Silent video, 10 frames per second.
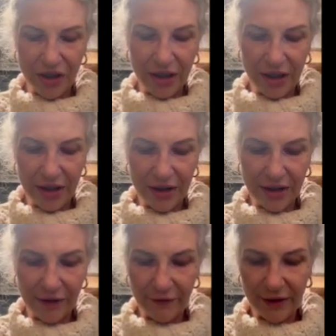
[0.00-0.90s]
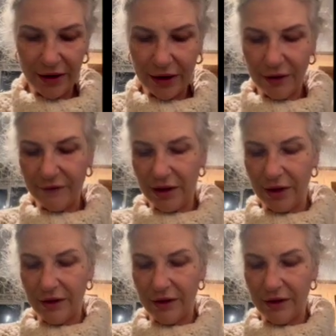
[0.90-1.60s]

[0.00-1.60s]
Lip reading: and everything that I've done